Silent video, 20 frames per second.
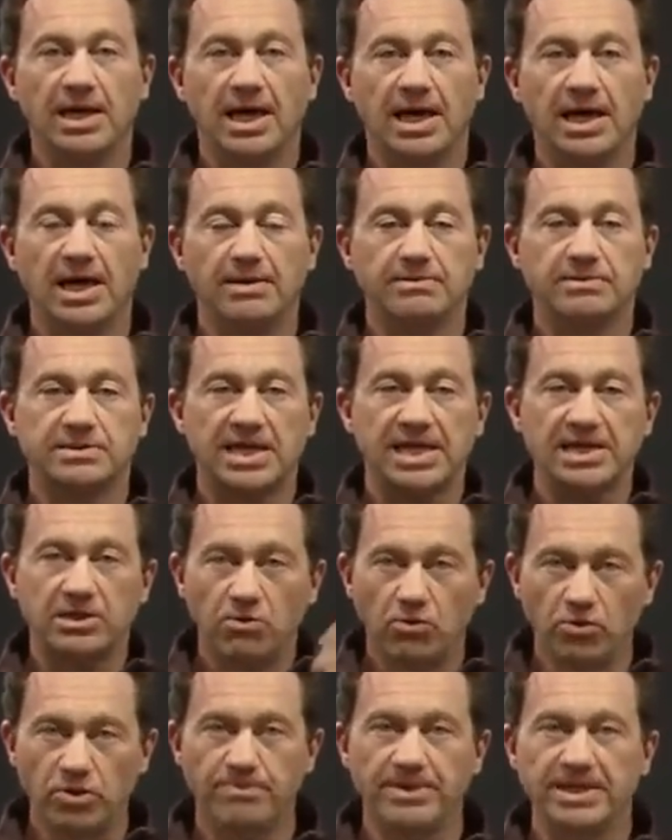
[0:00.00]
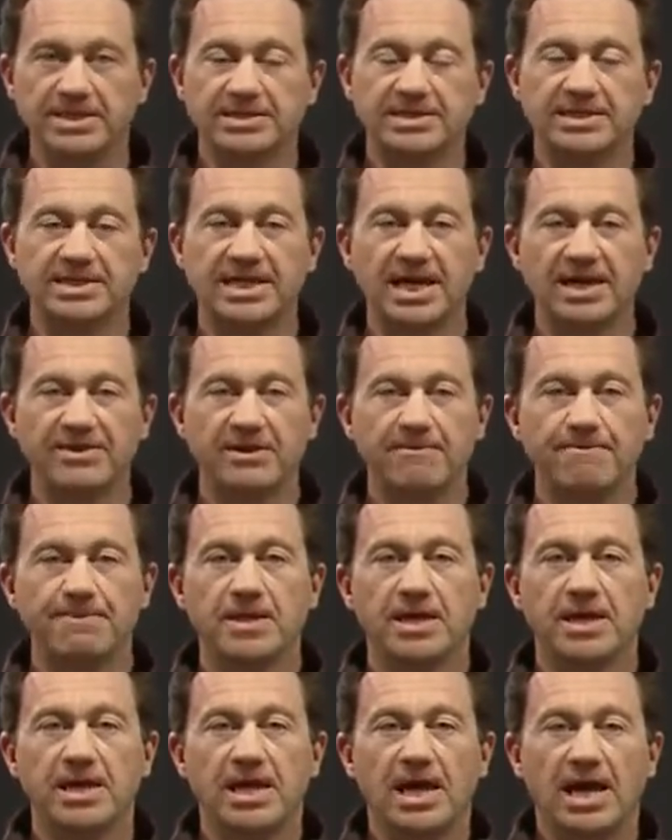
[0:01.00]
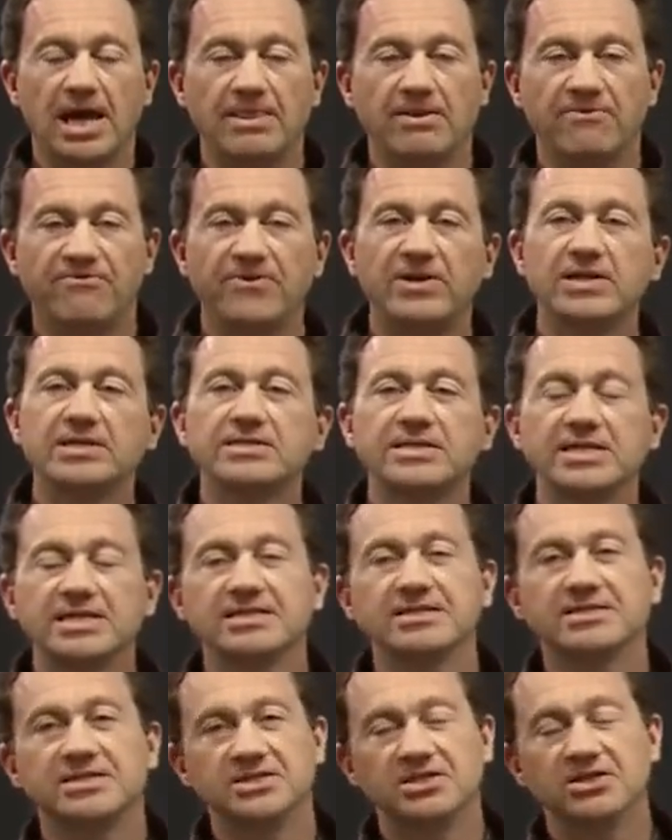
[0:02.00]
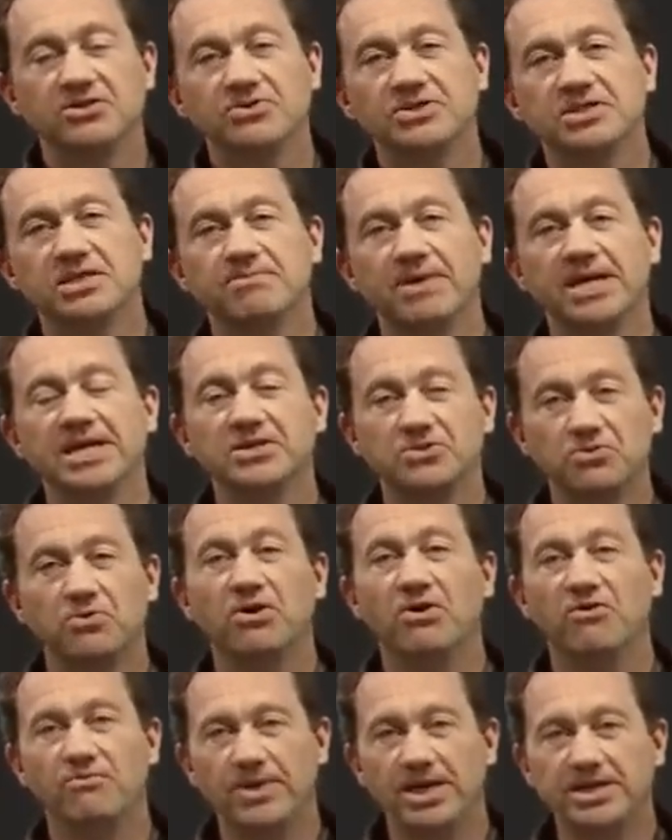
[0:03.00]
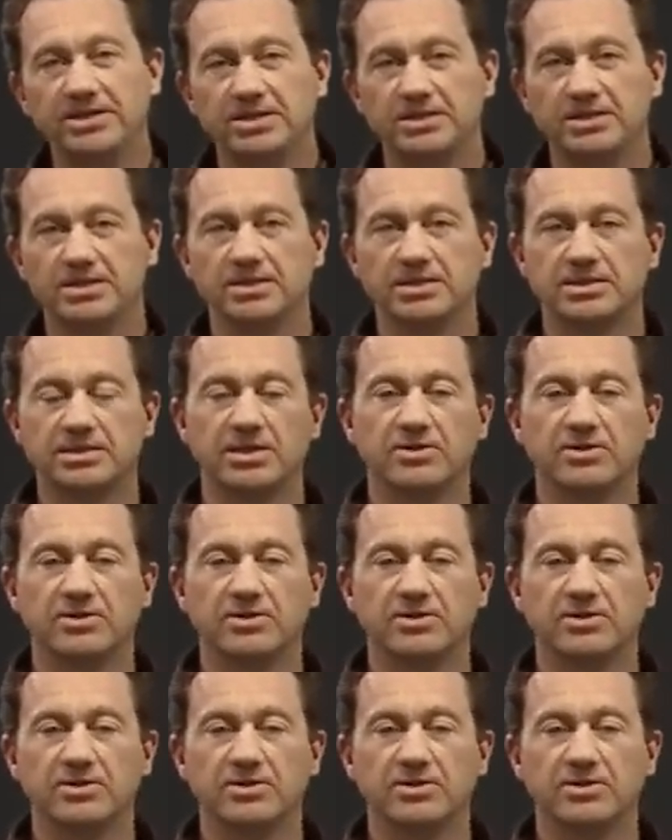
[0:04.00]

Uh, take all the bits together, and the first thing to do is to make 12 pentagons.